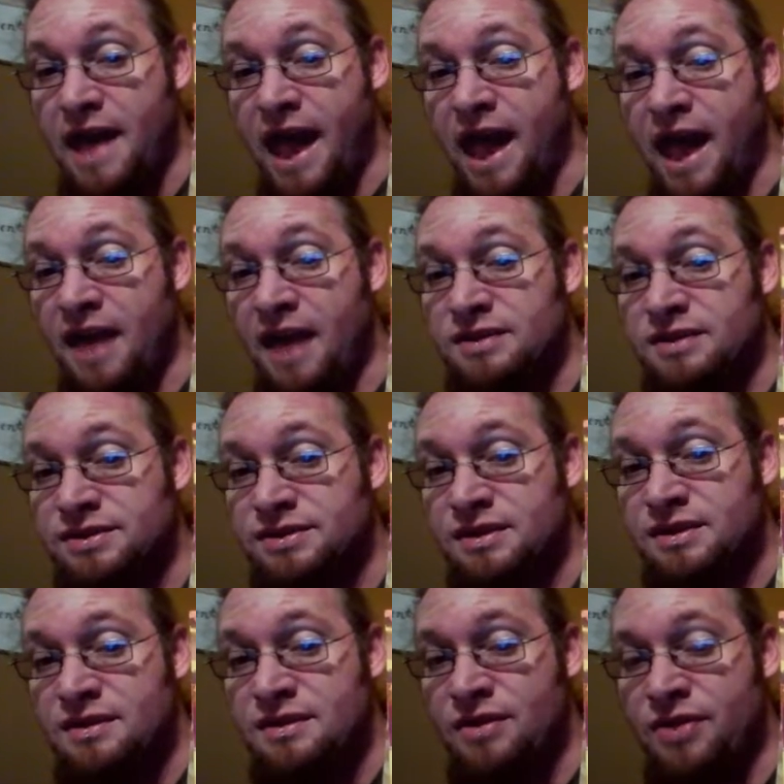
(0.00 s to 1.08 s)
as
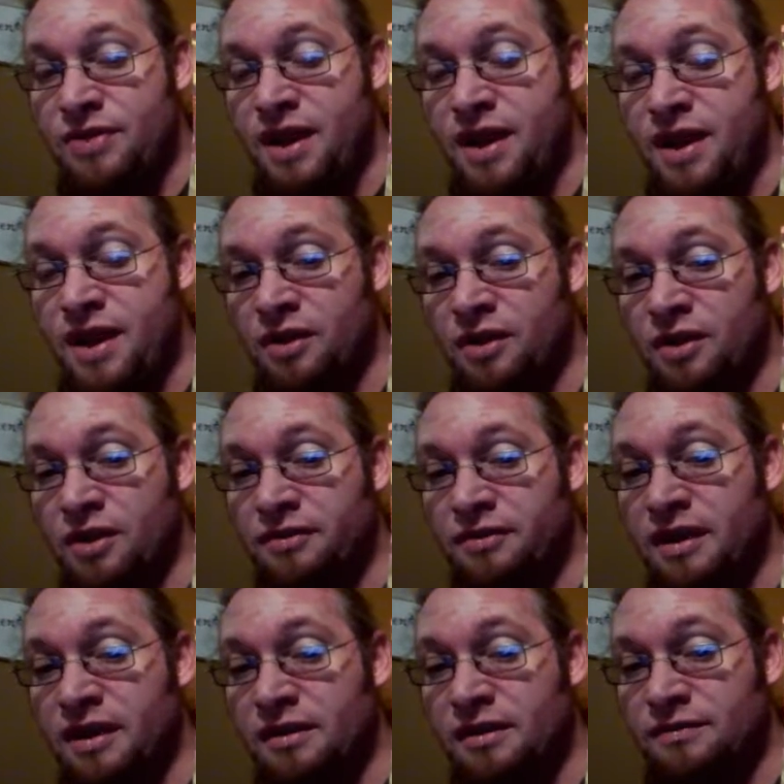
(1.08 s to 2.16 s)
they are
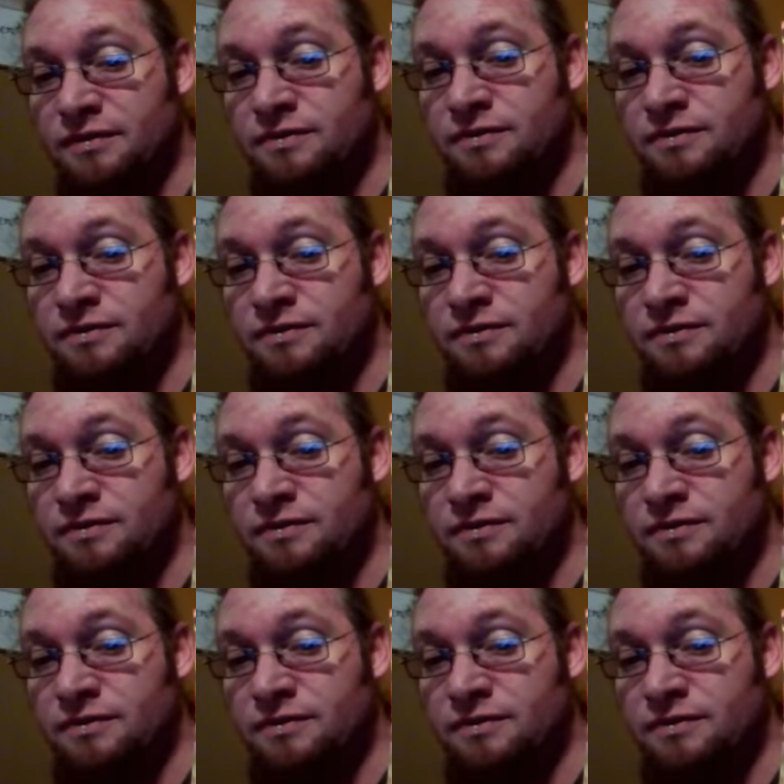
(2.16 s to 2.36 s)
trying to